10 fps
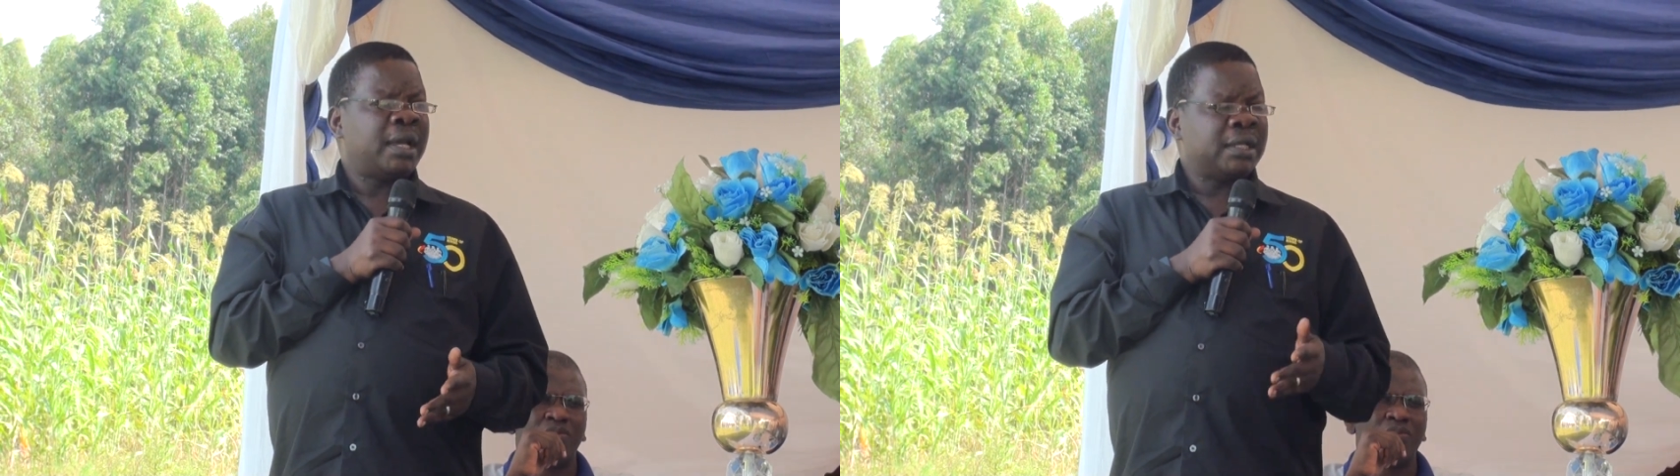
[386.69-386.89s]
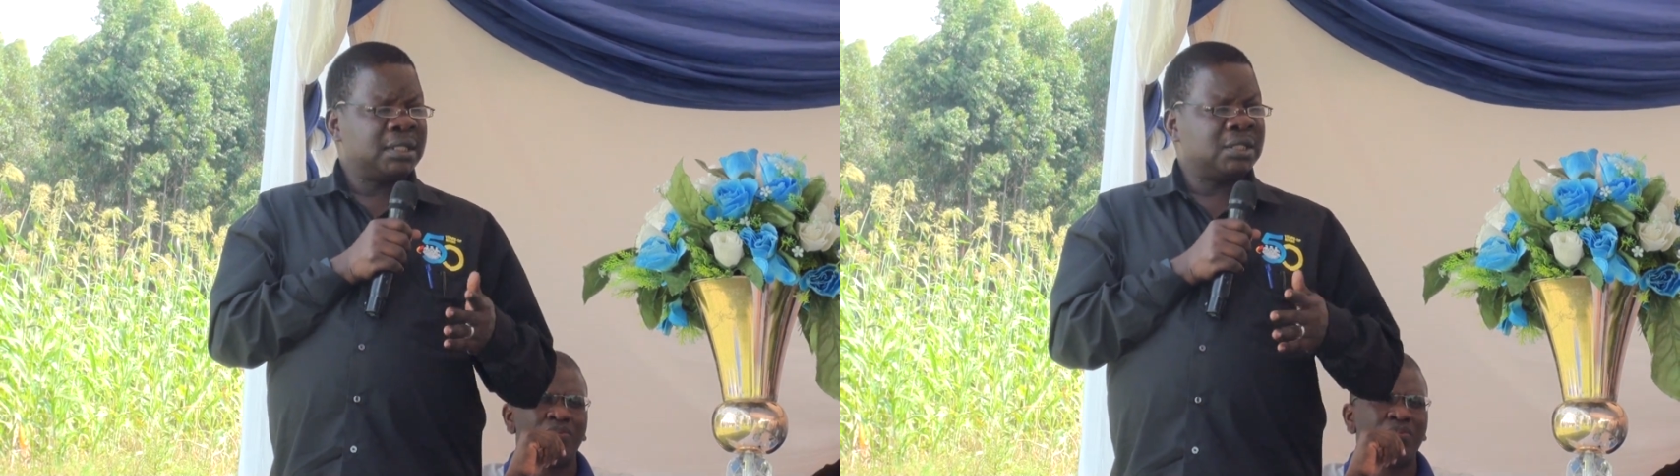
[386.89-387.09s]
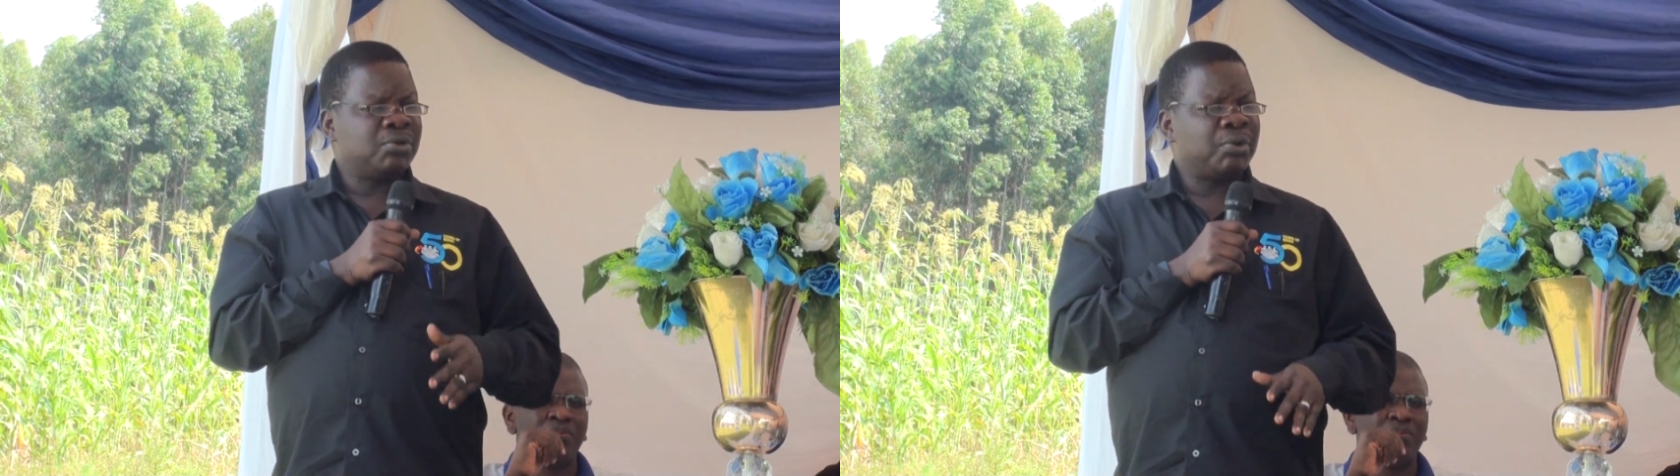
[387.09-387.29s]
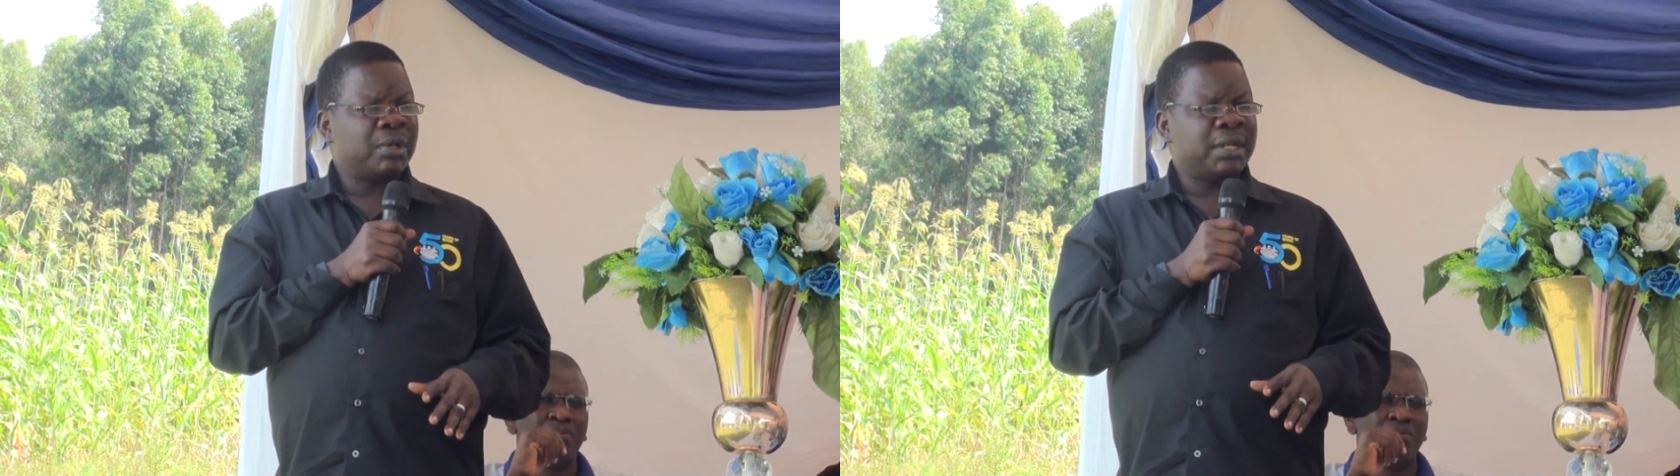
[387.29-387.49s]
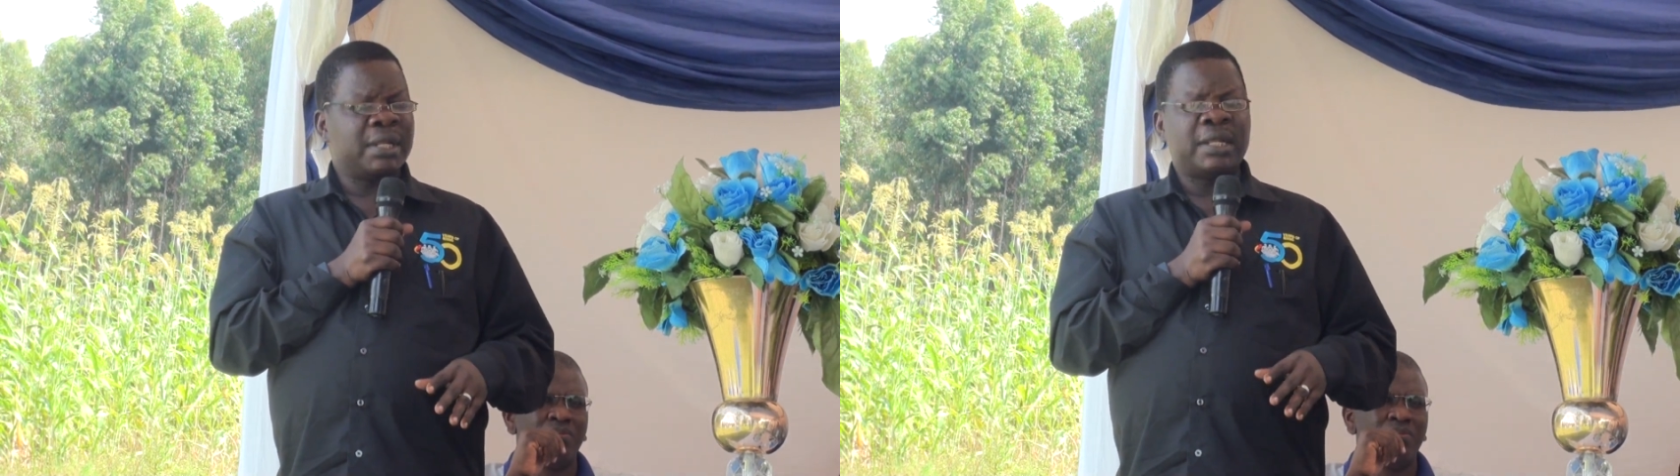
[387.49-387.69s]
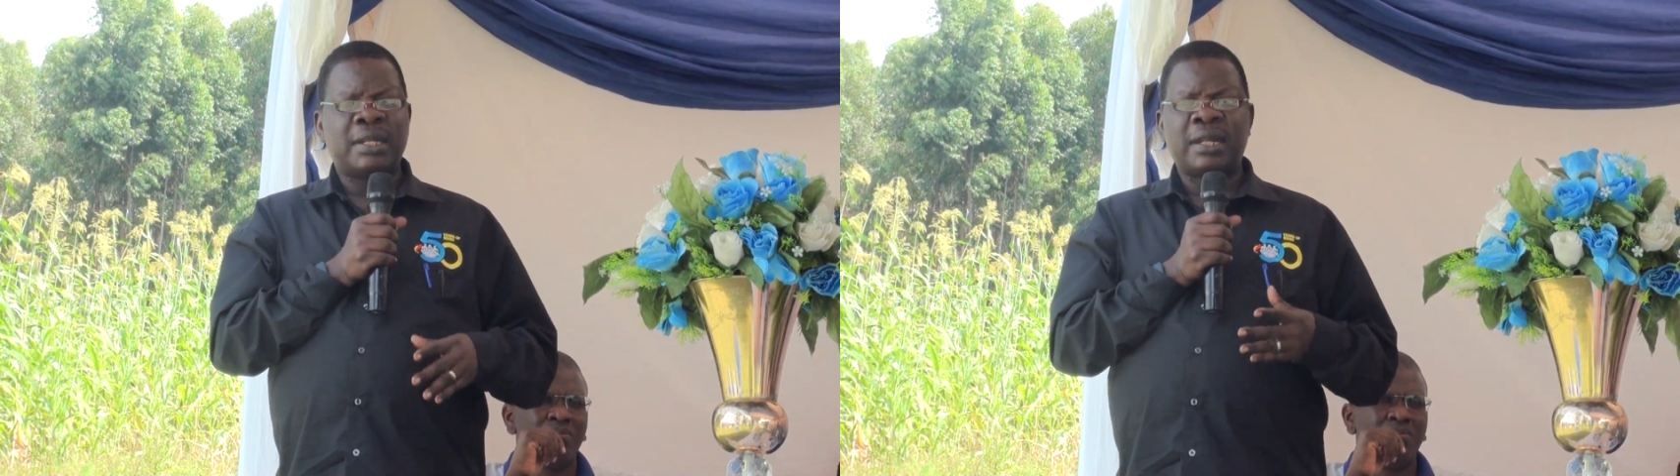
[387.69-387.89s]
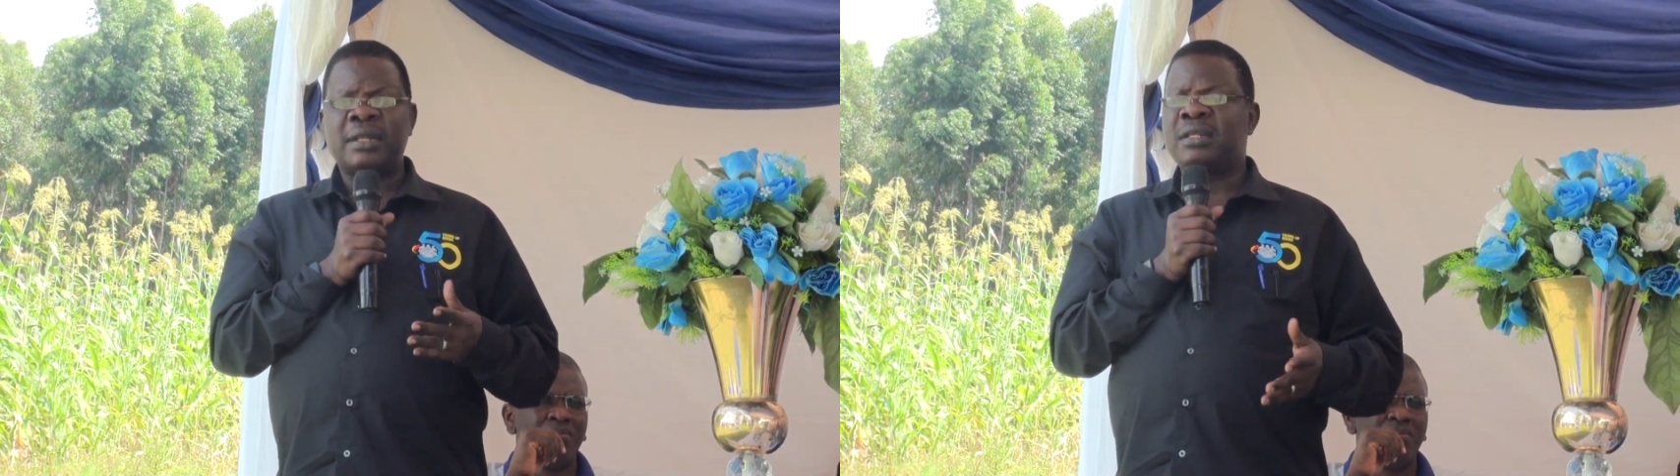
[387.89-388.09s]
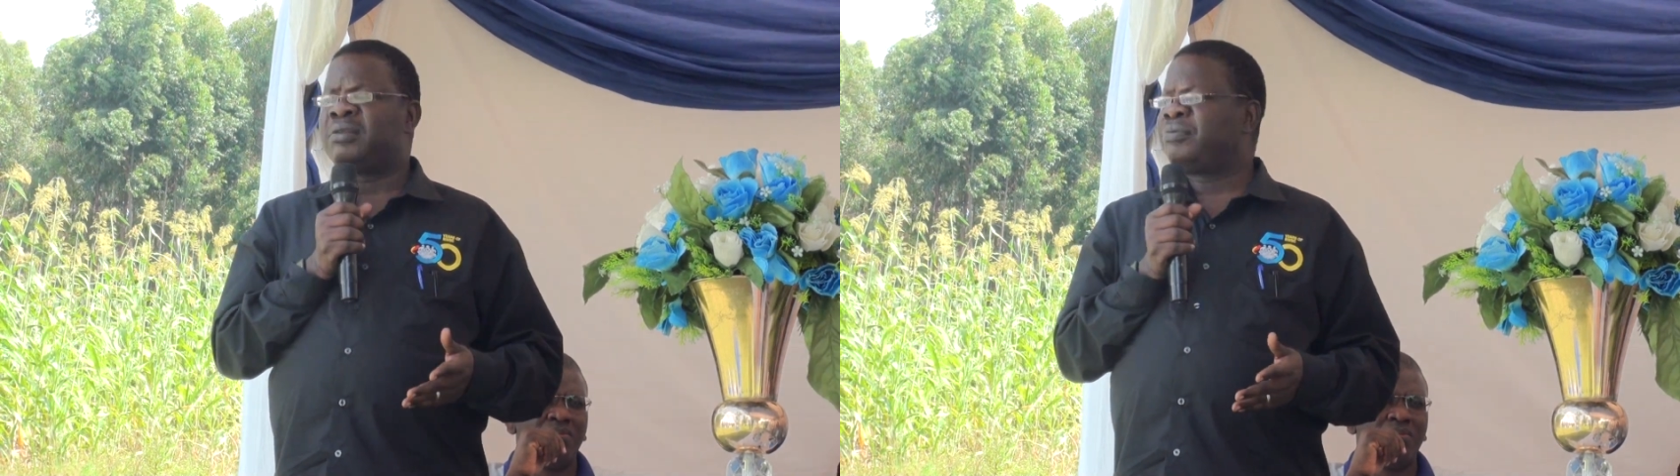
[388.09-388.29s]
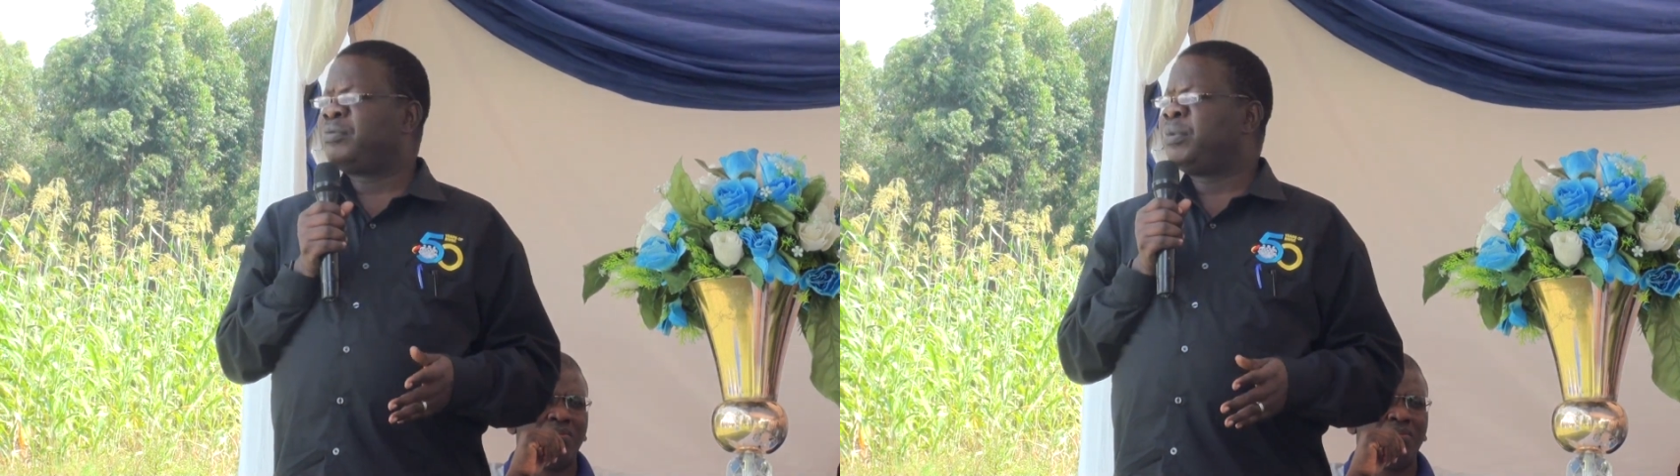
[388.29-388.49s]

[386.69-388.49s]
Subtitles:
And this is already a directive